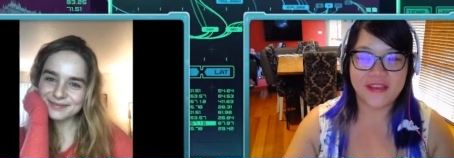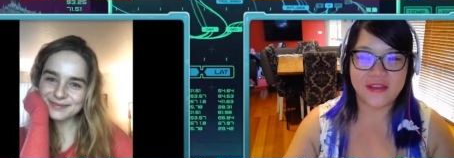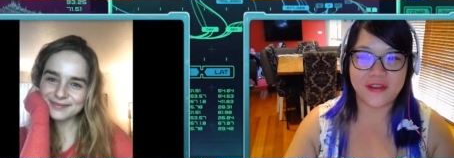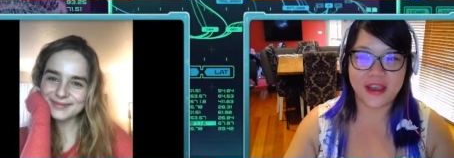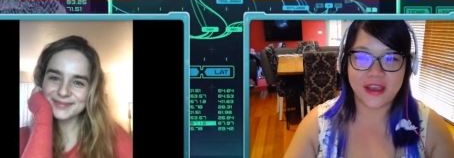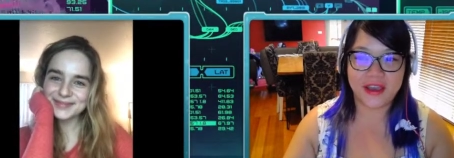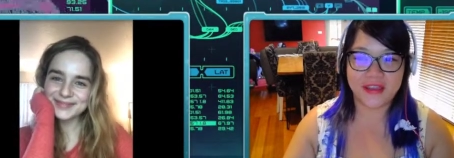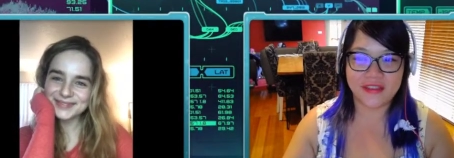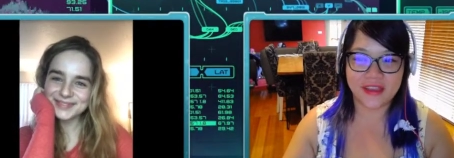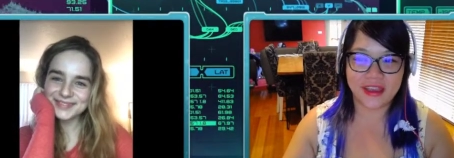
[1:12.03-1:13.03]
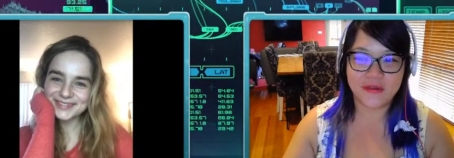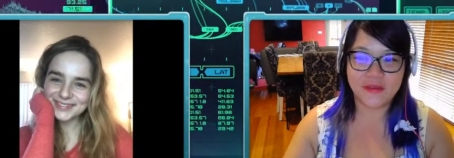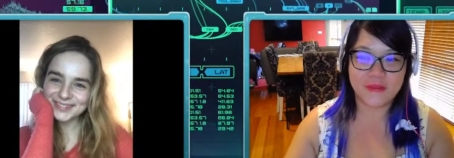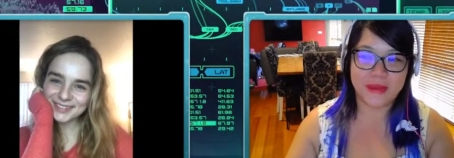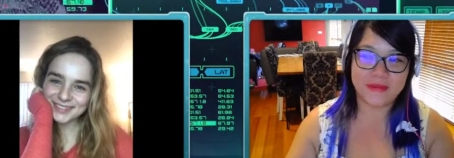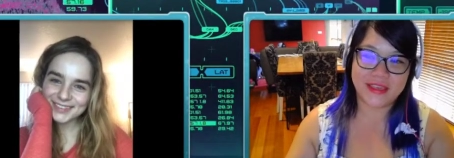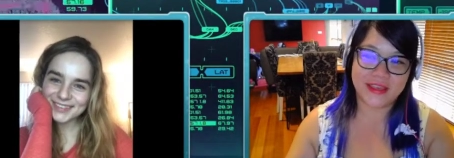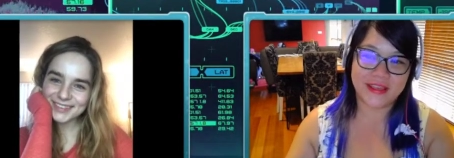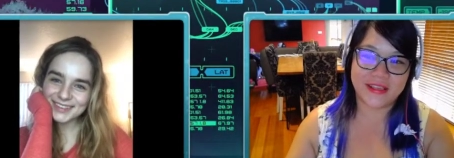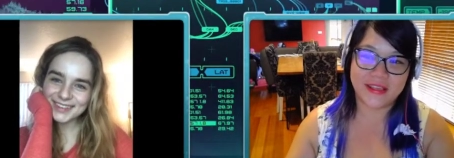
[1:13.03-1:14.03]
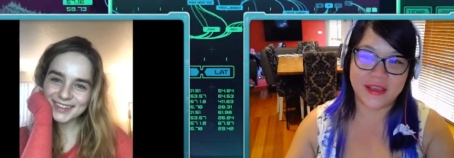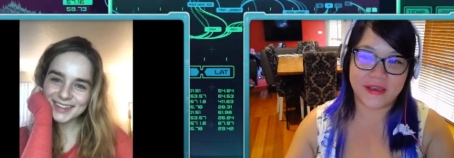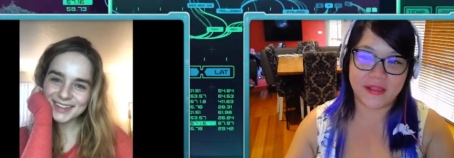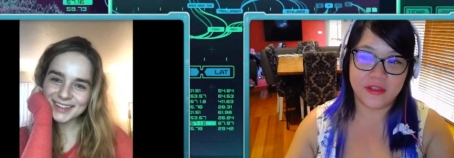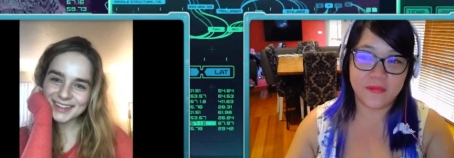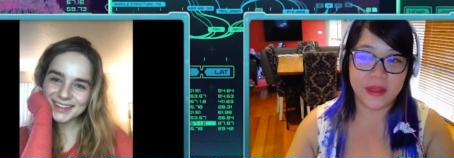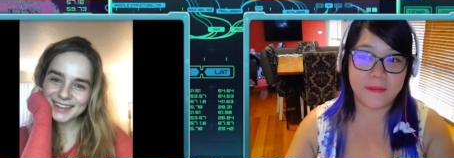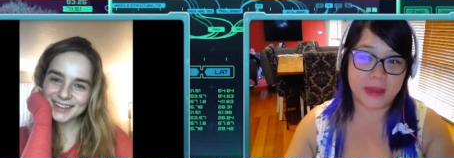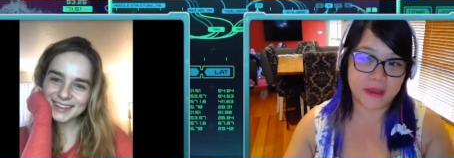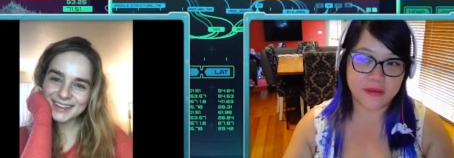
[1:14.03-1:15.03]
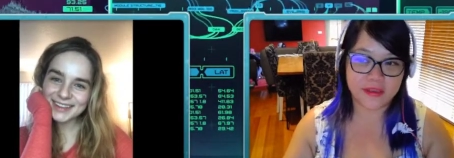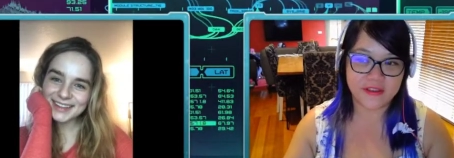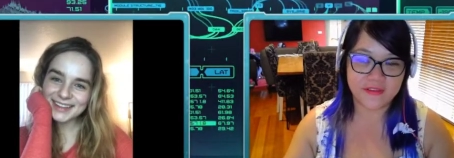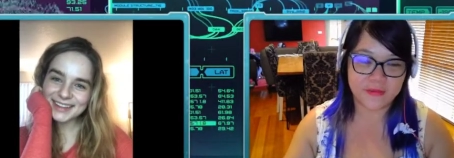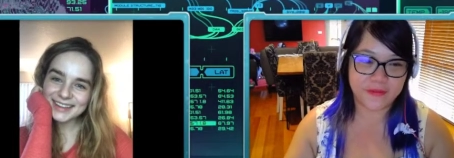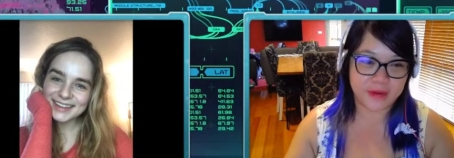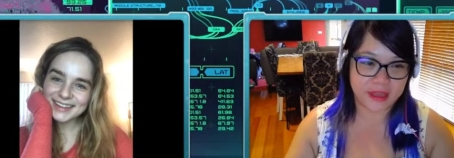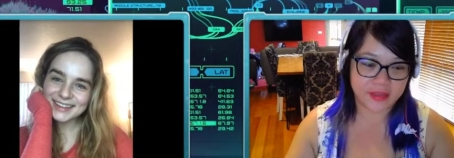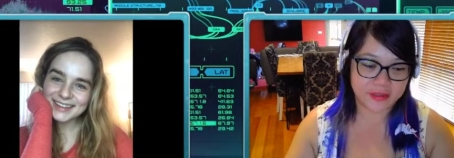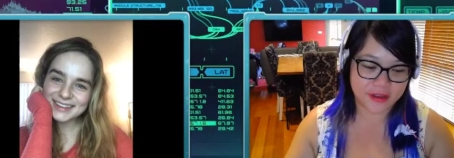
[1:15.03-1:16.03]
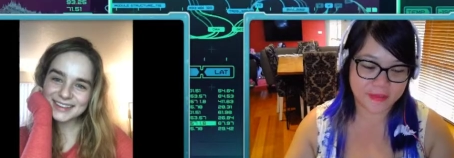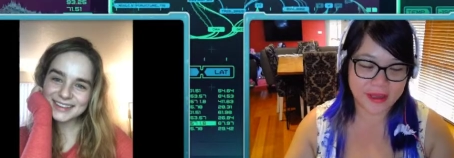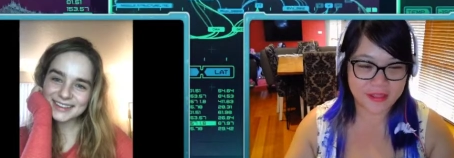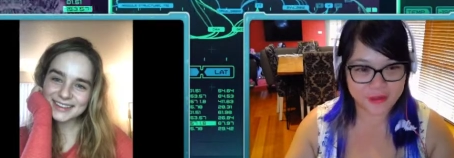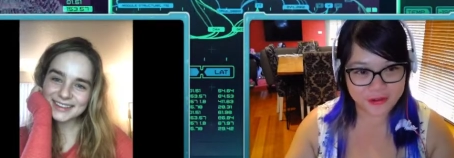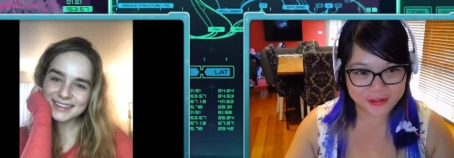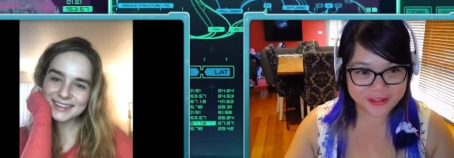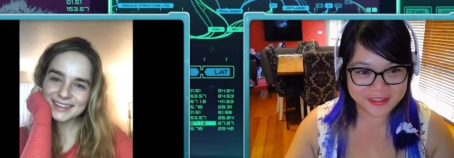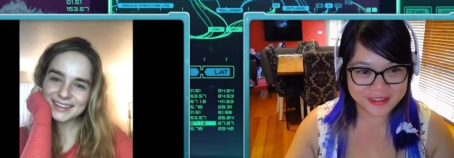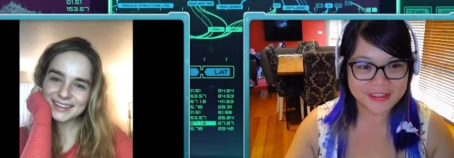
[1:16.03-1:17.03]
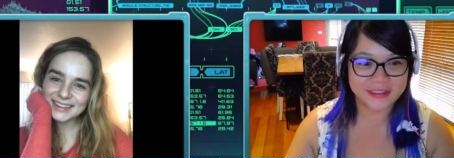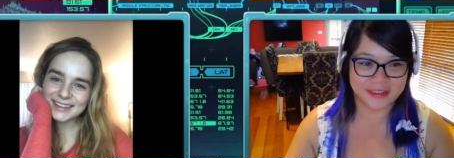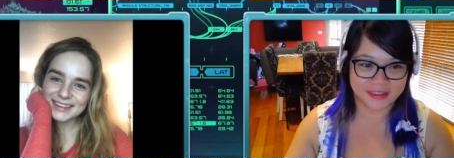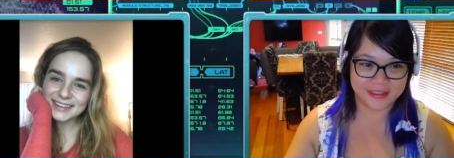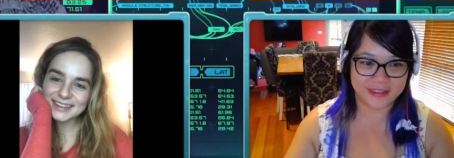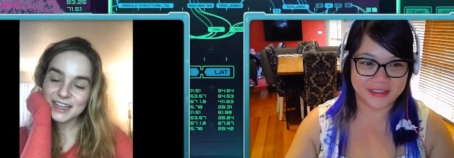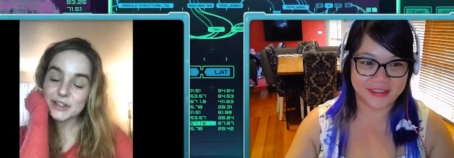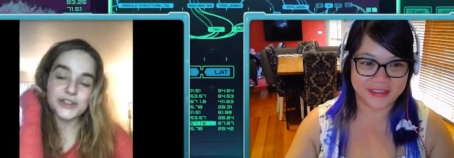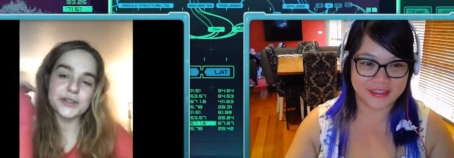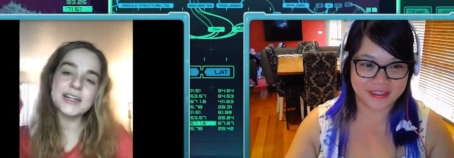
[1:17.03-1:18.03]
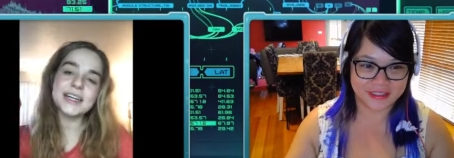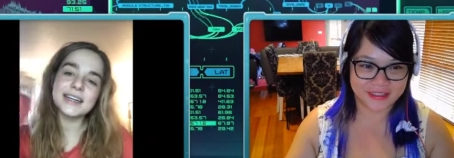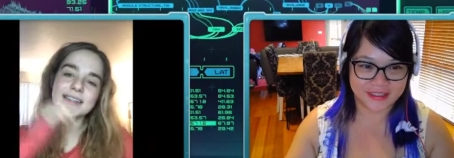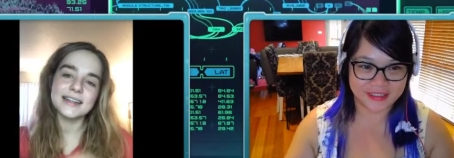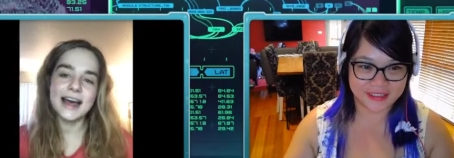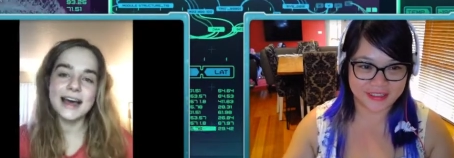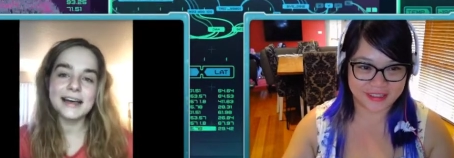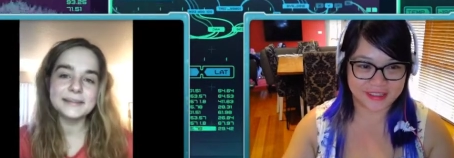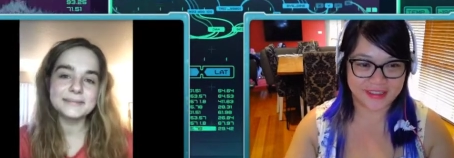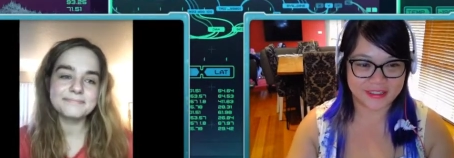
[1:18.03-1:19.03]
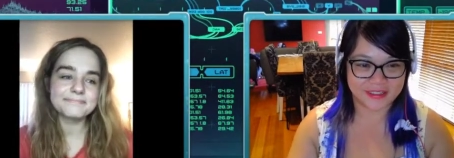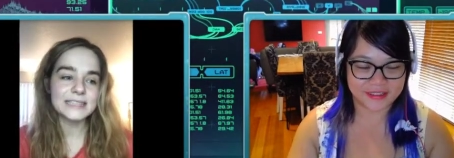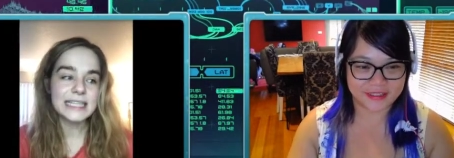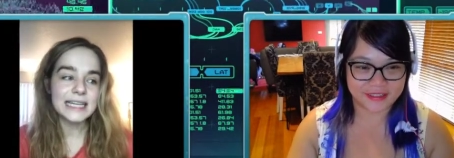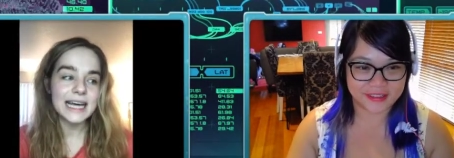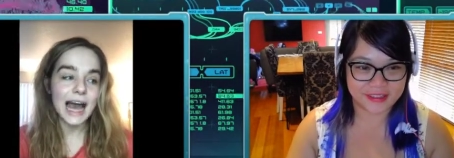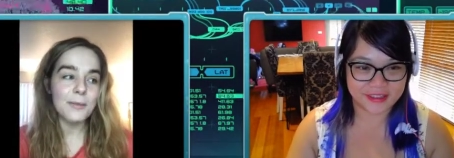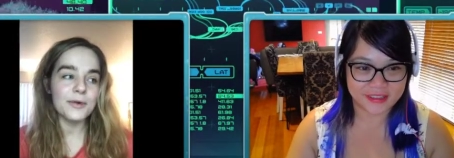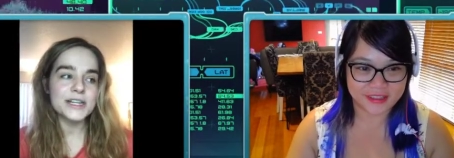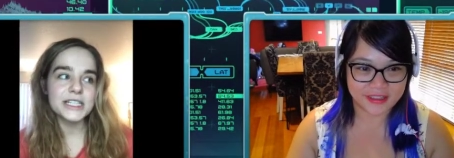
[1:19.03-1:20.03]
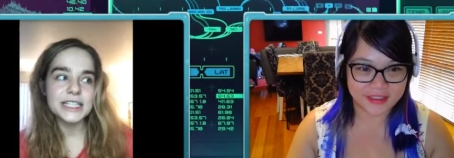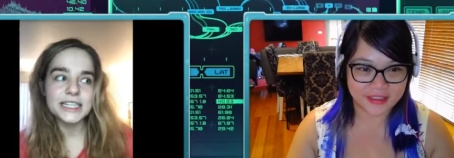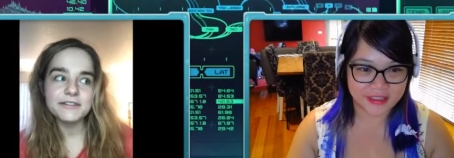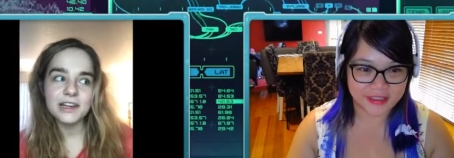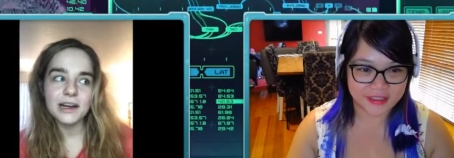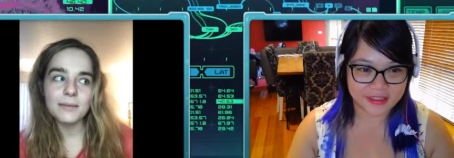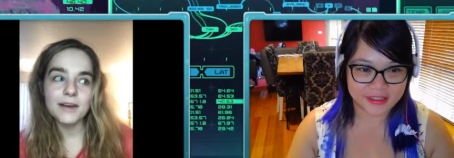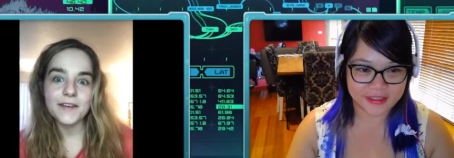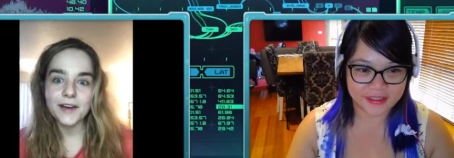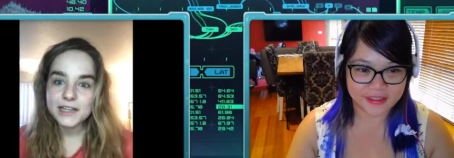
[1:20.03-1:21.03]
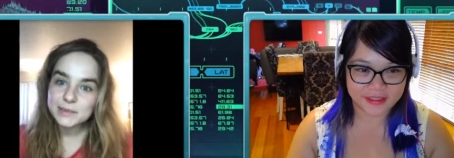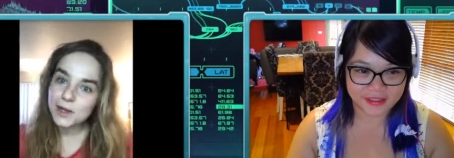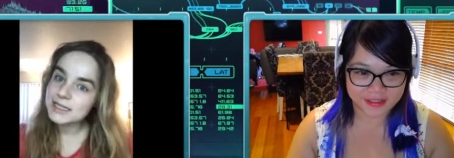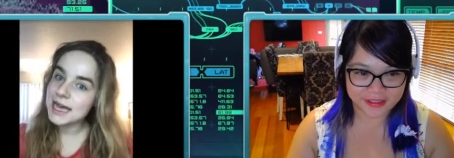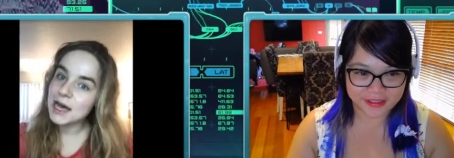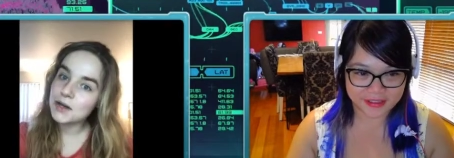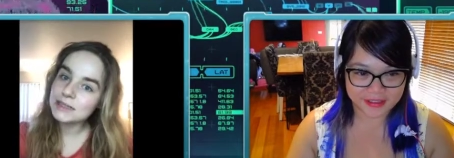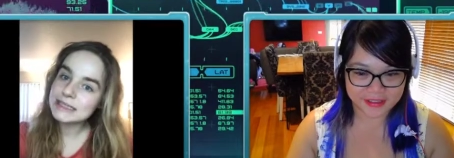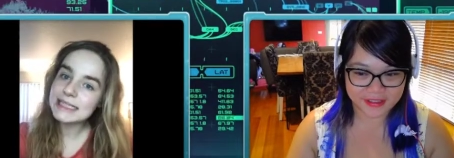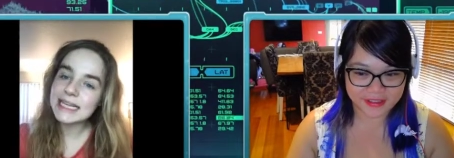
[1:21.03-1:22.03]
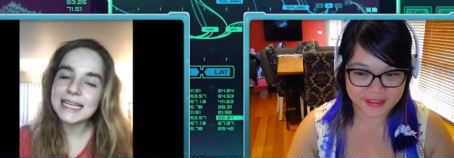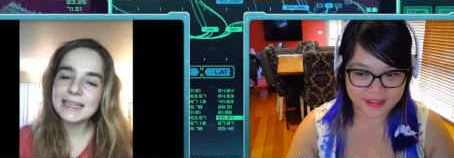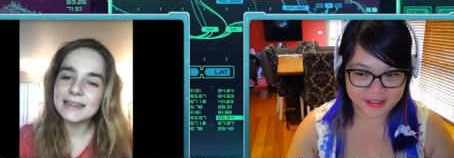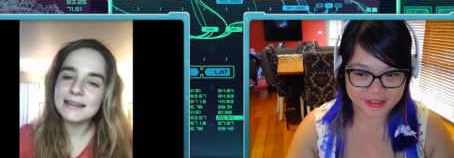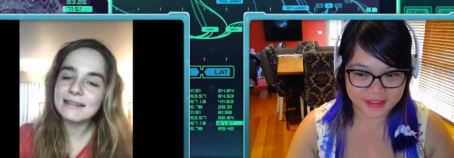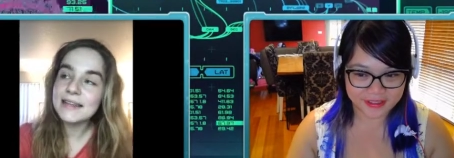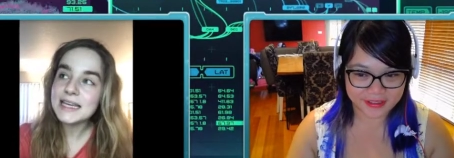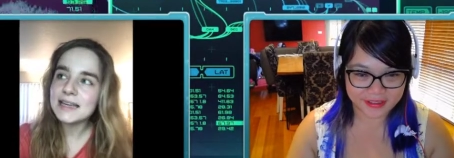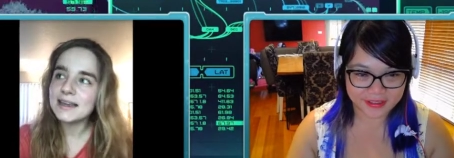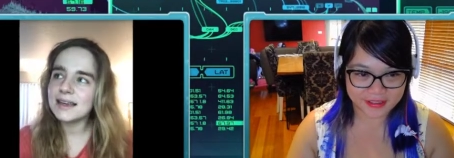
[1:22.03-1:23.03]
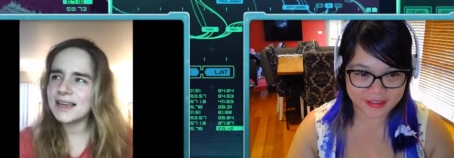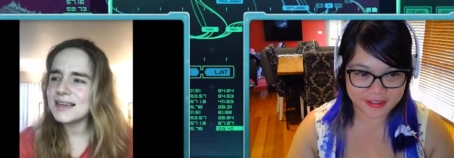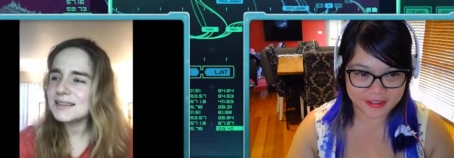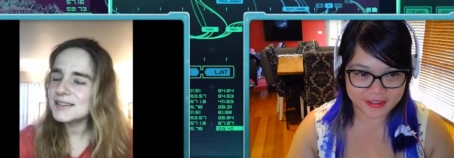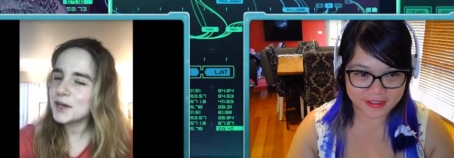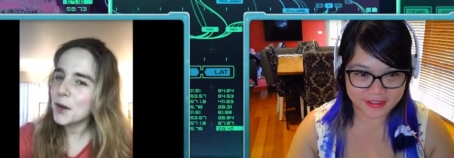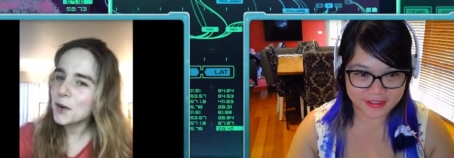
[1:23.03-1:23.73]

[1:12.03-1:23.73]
Speaker 1: So uh, Taylor, would you be able to tell us a little bit about yourself before we talk about the short?
Speaker 2: Sure. Um... I'm originally from a very small town in the east